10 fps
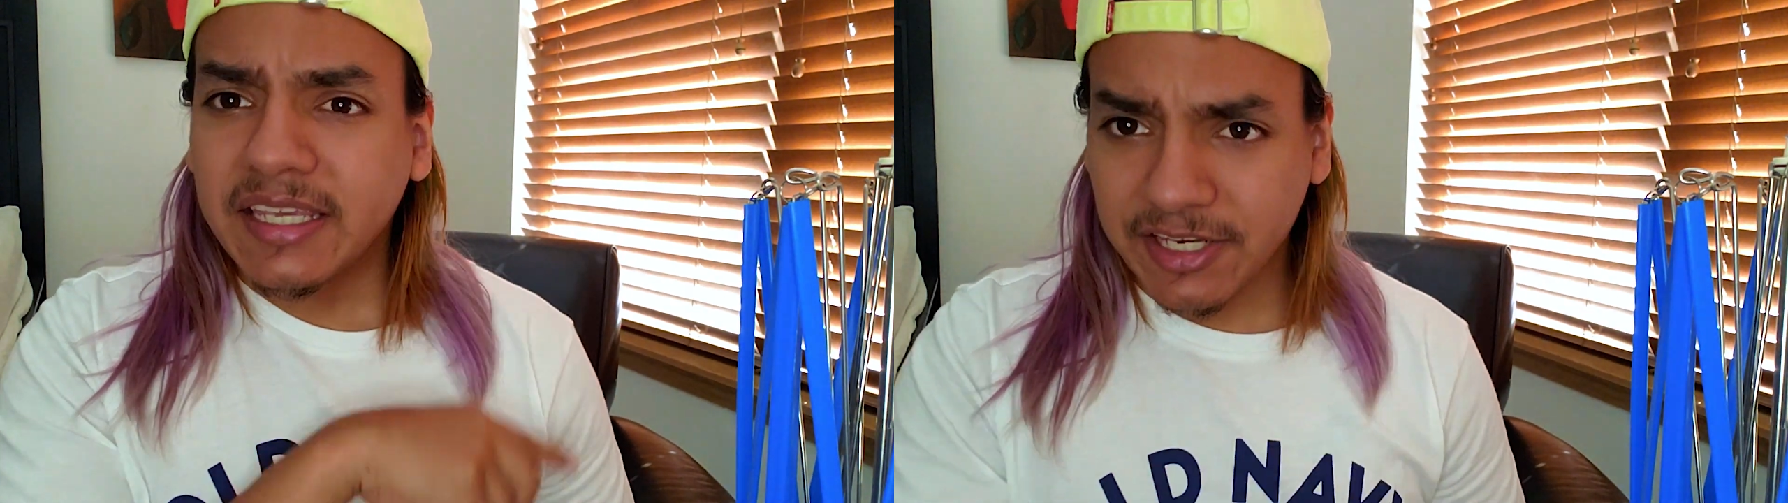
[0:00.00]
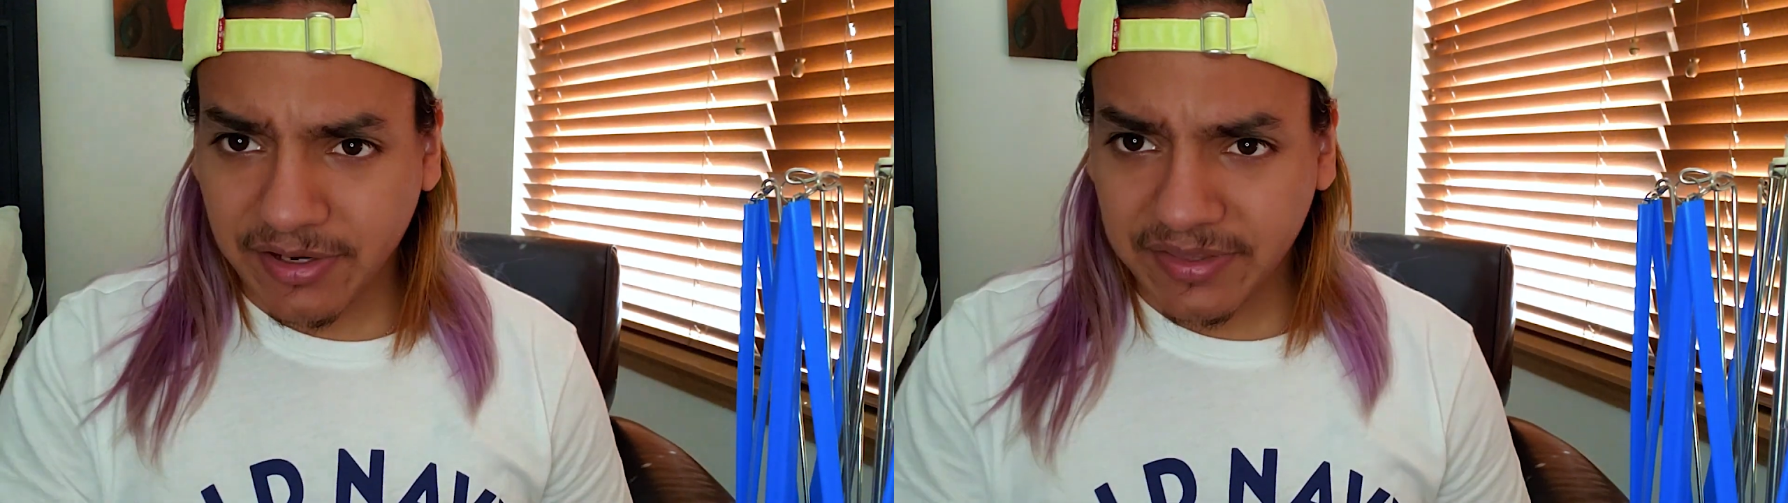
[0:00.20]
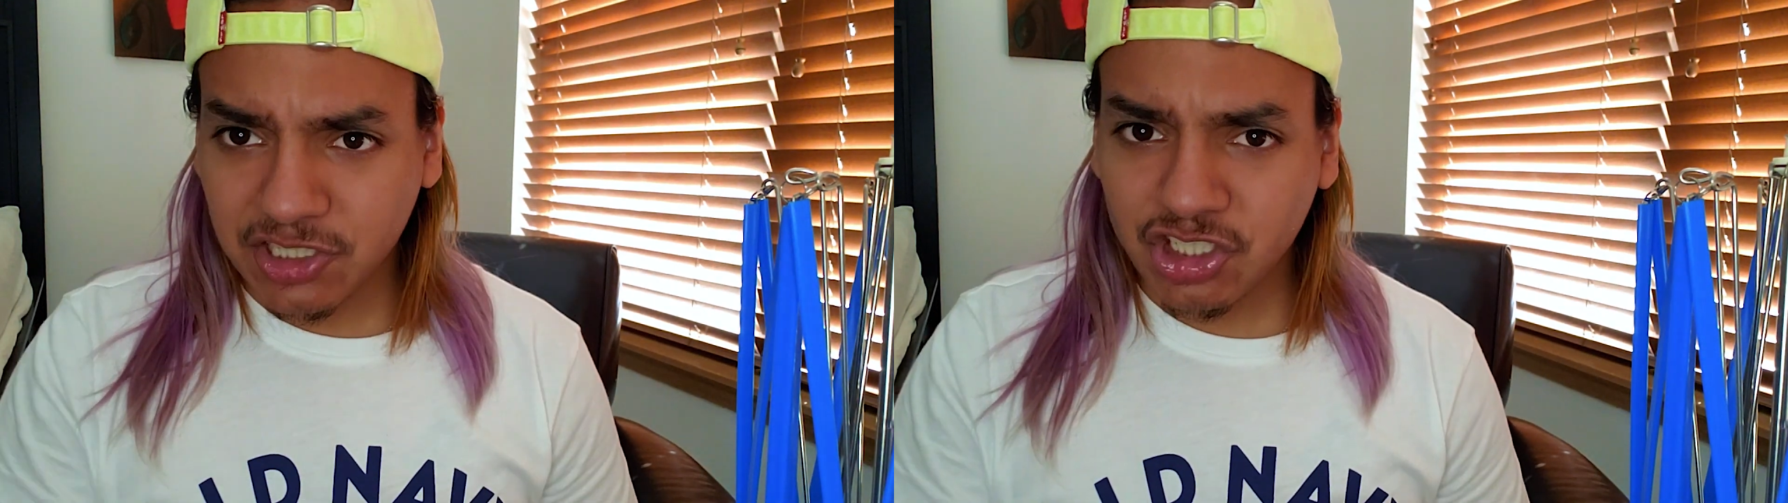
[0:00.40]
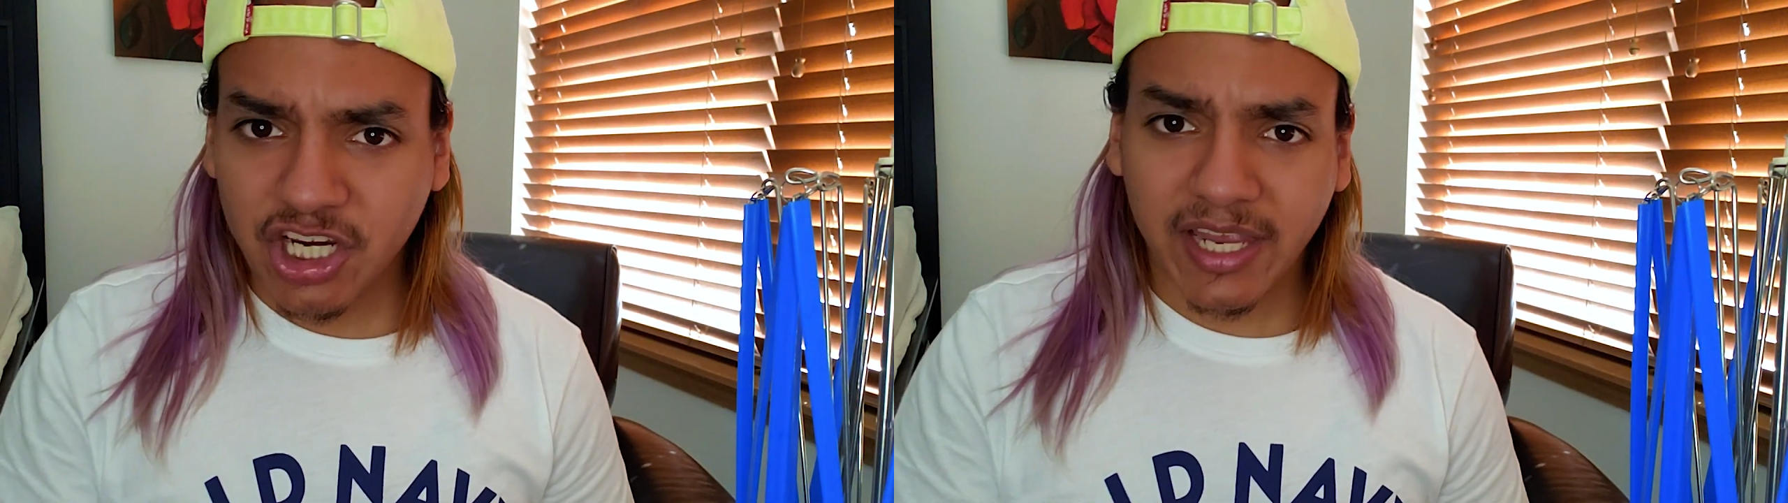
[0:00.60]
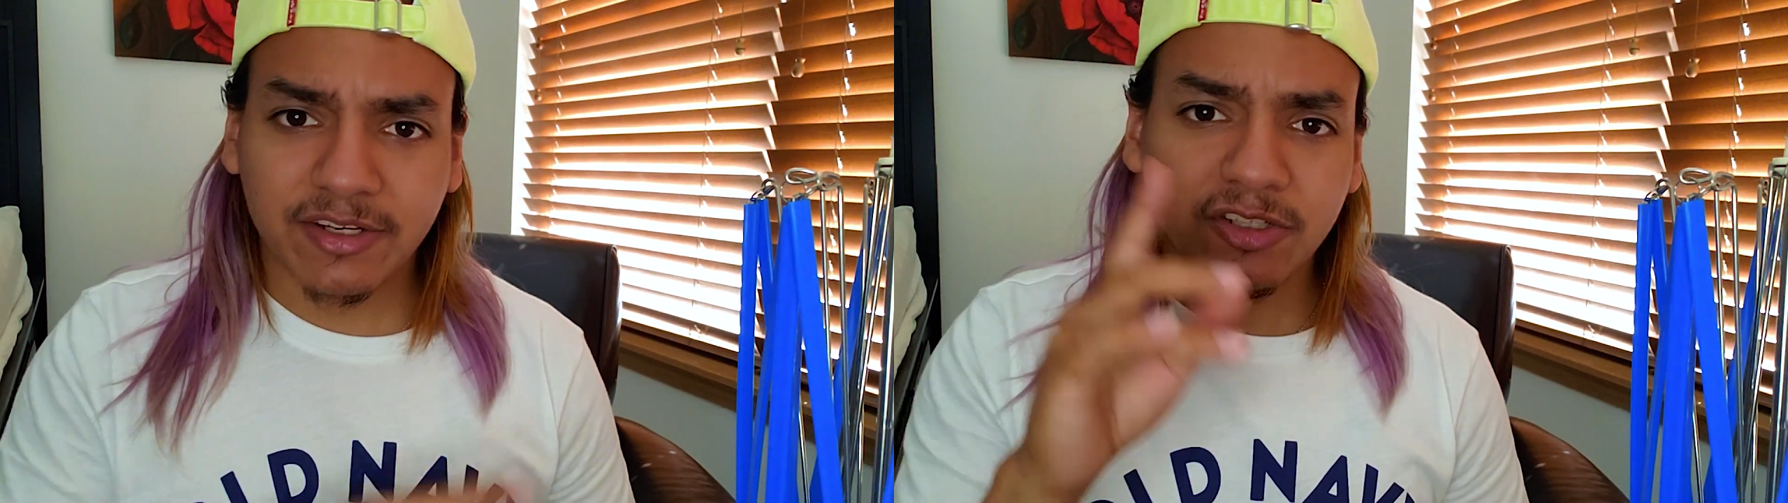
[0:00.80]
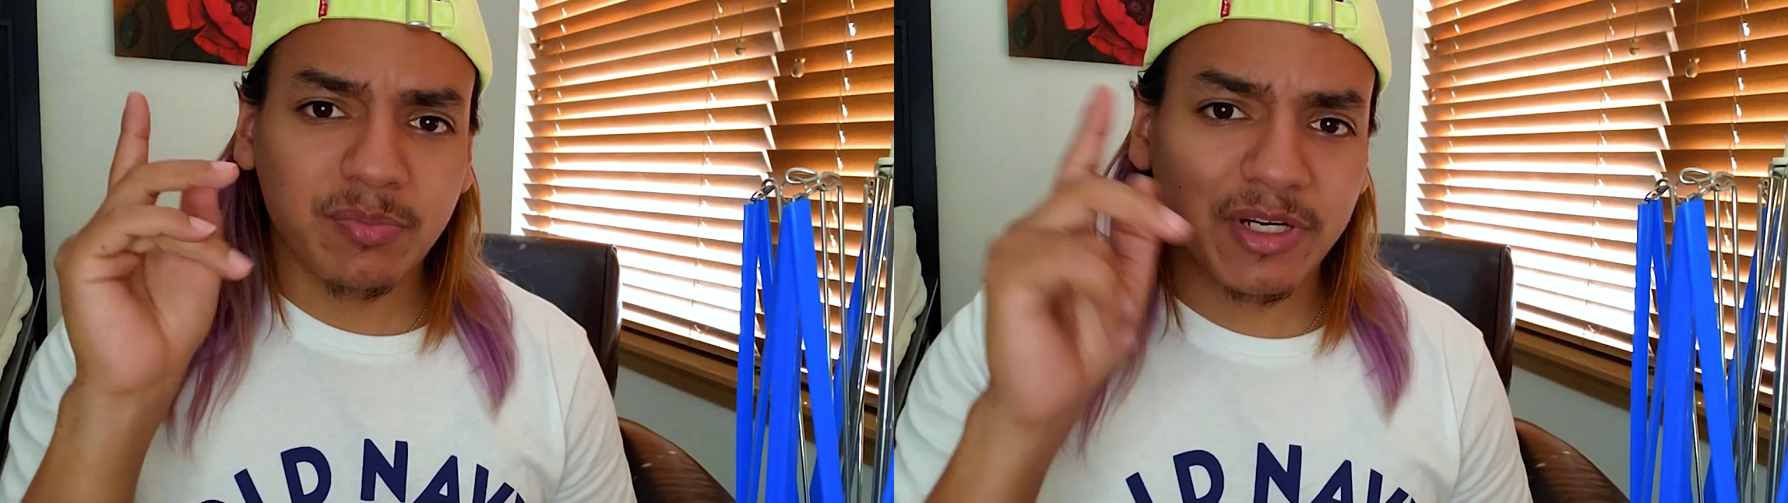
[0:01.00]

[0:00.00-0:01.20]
here on this channel,